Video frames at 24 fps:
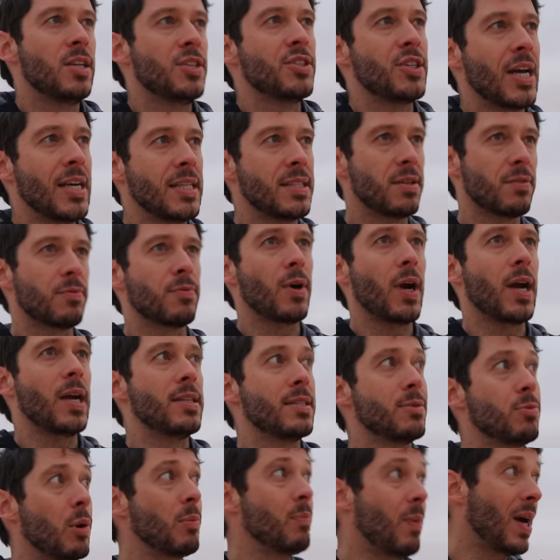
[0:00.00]
chance of rain,
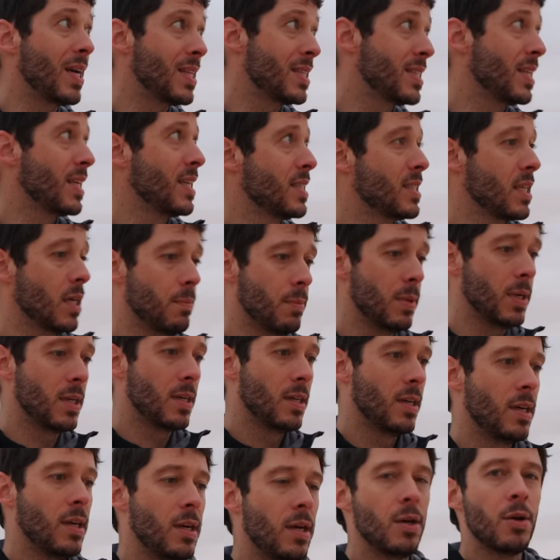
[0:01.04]
so we might see some
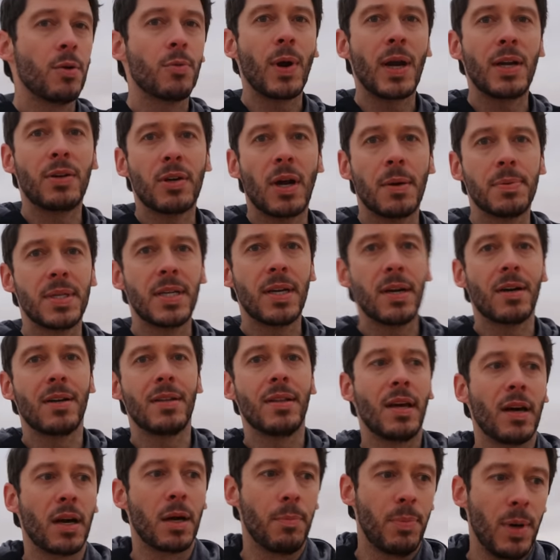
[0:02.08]
raindrops here
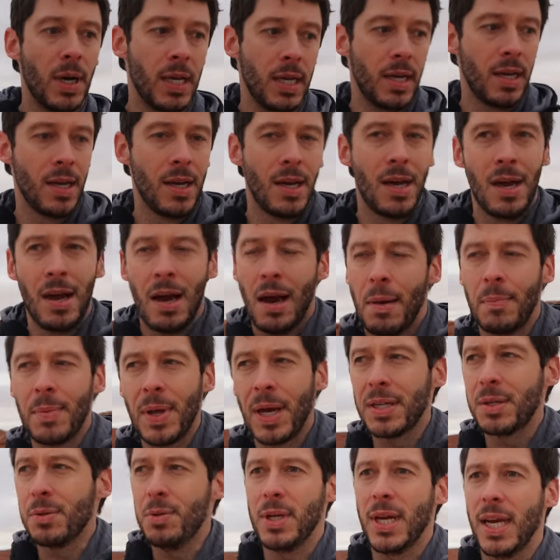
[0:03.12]
and there, but I'm
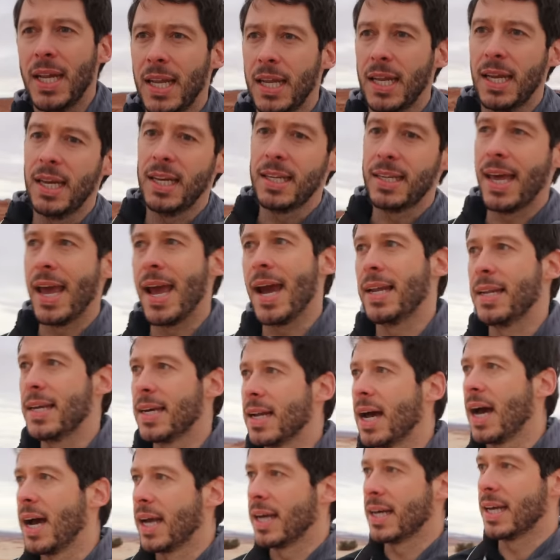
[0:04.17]
not doing any
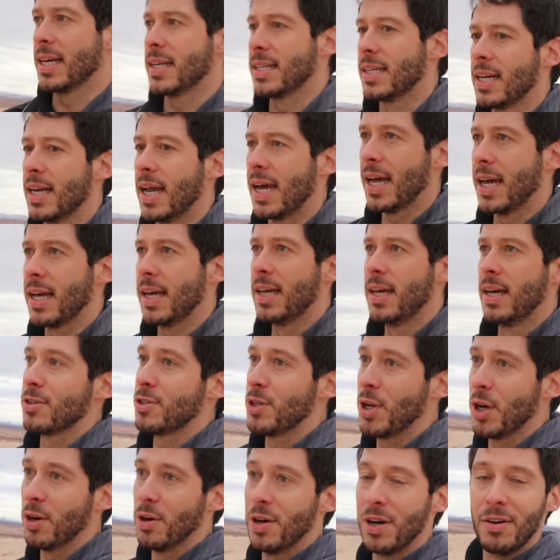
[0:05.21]
canyon hiking today. There's
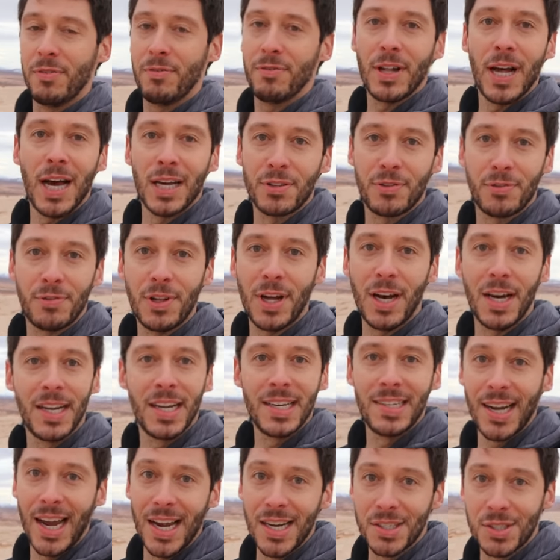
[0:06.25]
no flash
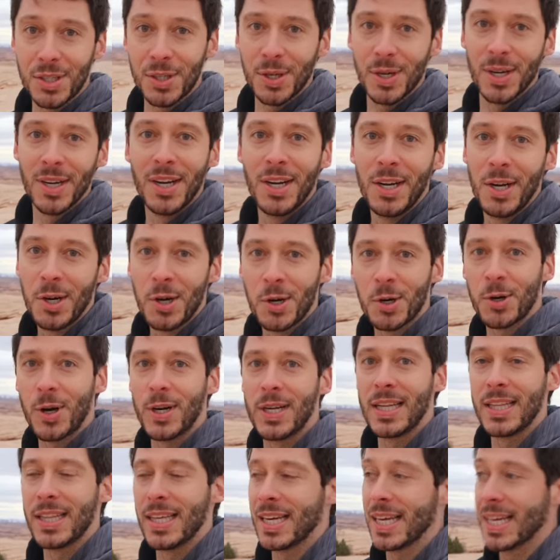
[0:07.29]
flood danger or
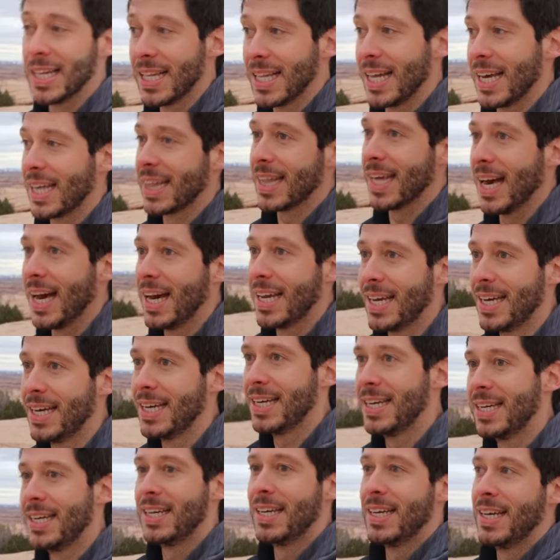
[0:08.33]
anything like that.
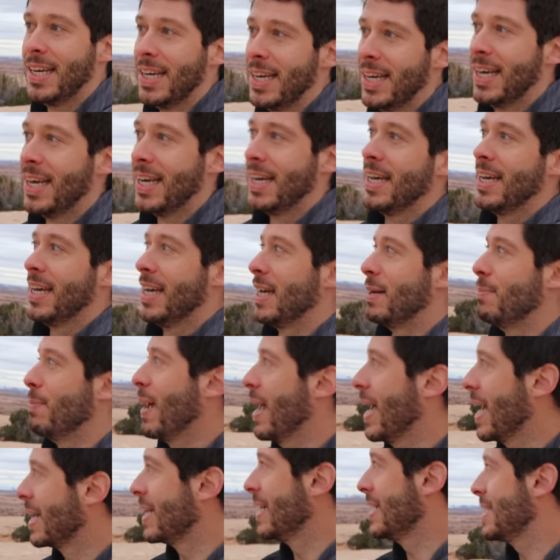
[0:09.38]
And
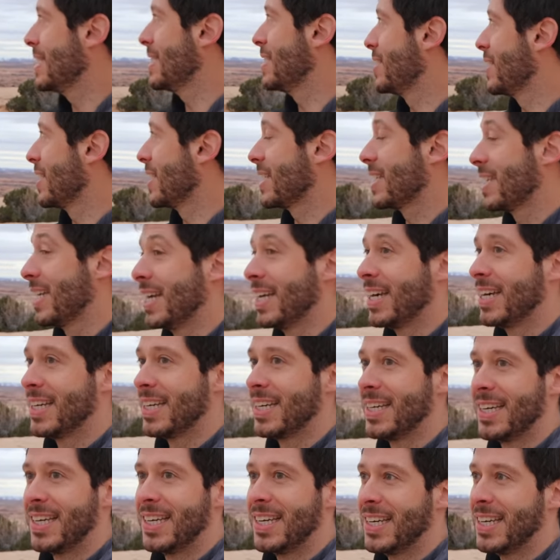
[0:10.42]
man, this
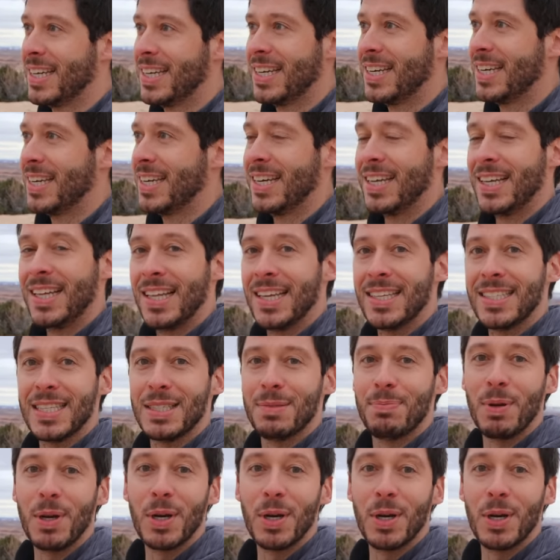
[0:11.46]
is